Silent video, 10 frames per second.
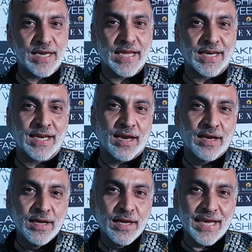take it.
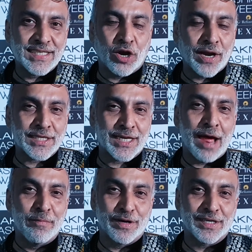It's not as
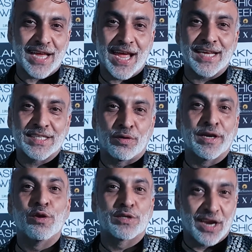glamorous as
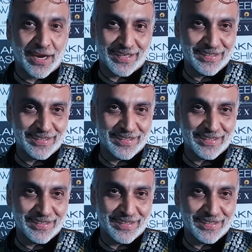what it looks like.